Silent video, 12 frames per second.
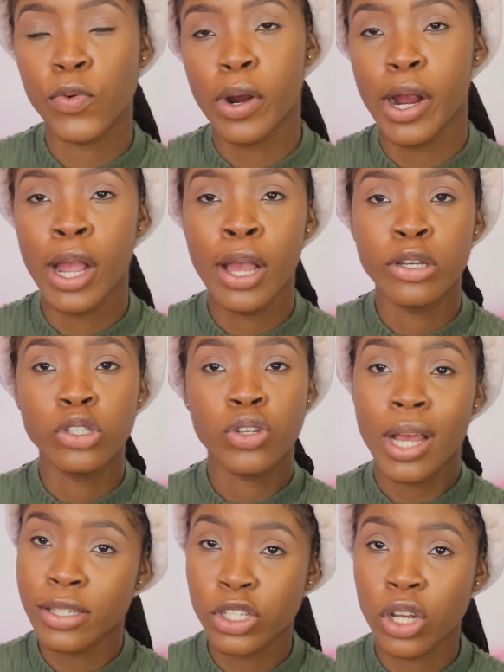for
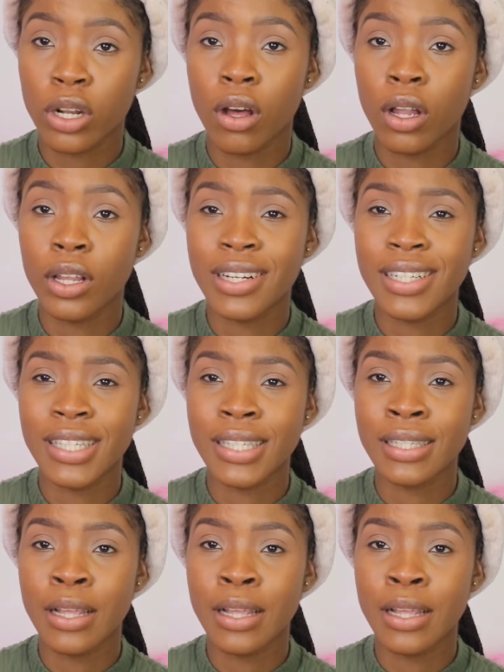transition colors.